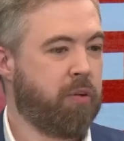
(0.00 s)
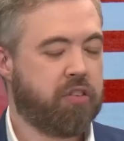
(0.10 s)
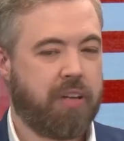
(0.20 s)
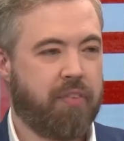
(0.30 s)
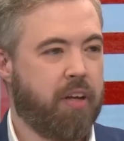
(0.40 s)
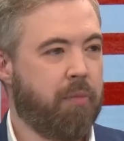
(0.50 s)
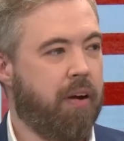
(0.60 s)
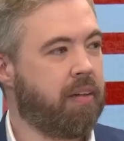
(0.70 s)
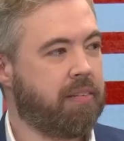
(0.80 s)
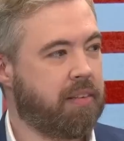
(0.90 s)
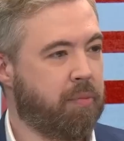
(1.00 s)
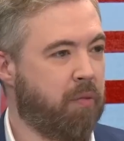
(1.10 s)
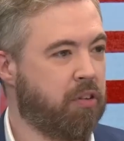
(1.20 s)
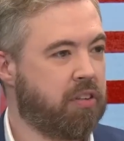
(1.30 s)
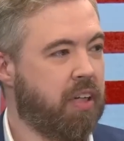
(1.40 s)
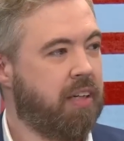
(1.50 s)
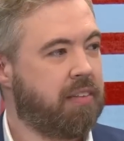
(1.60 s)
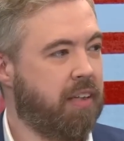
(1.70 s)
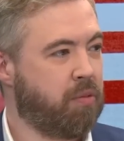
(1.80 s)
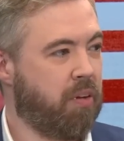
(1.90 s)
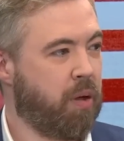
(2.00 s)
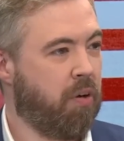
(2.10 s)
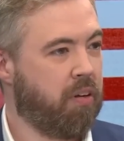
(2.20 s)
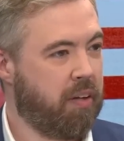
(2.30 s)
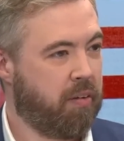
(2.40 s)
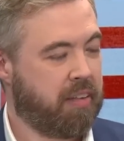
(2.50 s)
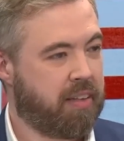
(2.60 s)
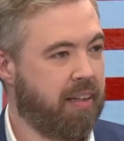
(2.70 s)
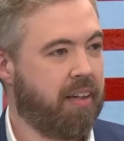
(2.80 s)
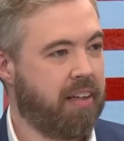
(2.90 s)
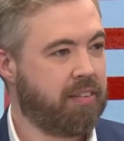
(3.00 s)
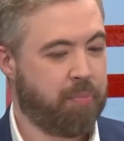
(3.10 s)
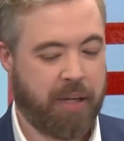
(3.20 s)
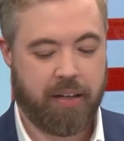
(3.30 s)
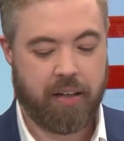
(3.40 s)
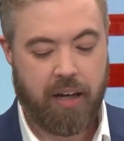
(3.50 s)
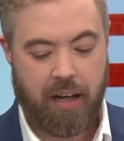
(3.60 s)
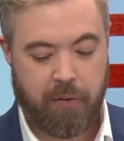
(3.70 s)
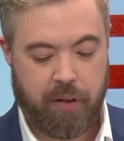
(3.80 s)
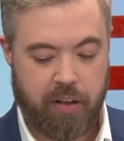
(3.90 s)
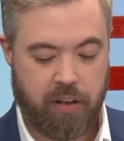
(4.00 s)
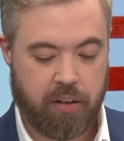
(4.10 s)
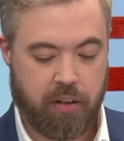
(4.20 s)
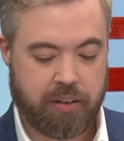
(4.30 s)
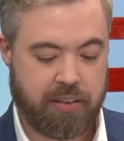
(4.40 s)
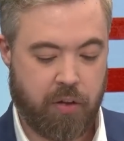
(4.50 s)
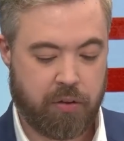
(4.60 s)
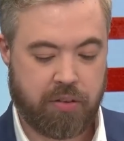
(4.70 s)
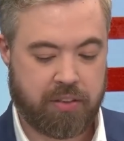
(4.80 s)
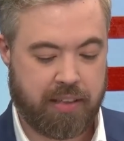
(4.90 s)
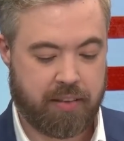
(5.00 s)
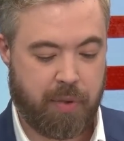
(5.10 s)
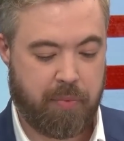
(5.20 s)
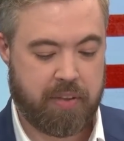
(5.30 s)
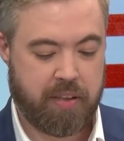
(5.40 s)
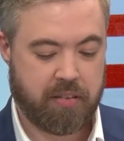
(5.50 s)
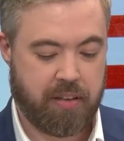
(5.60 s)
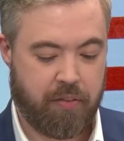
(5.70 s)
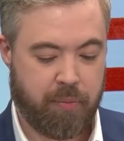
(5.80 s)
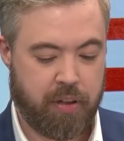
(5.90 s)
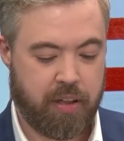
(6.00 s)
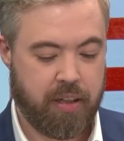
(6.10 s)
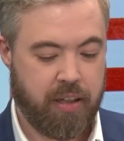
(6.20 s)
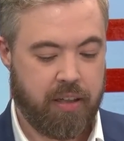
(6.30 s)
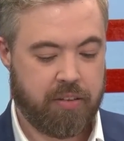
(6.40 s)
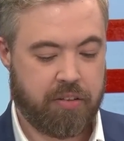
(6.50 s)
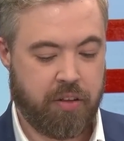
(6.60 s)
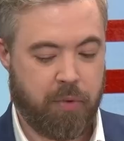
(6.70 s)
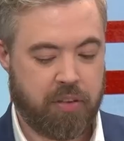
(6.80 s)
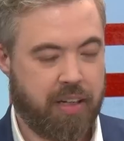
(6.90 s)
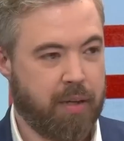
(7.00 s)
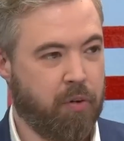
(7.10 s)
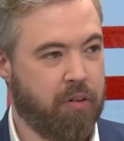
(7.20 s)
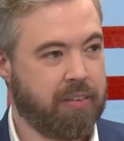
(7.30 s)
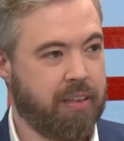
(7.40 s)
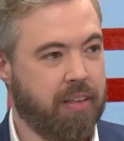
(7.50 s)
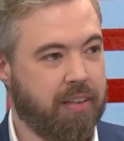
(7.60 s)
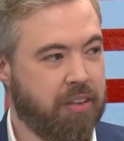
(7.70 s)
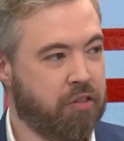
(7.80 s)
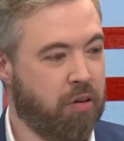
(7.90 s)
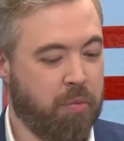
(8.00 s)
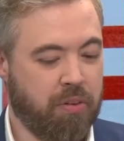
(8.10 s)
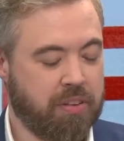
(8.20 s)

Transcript: We should have the American system. Everyone just says what they want. It's clear that it's opinion. Anyway, you're in luck, Lewis, because he also says the BBC doesn't have the money to do much anymore and is in, is in trouble.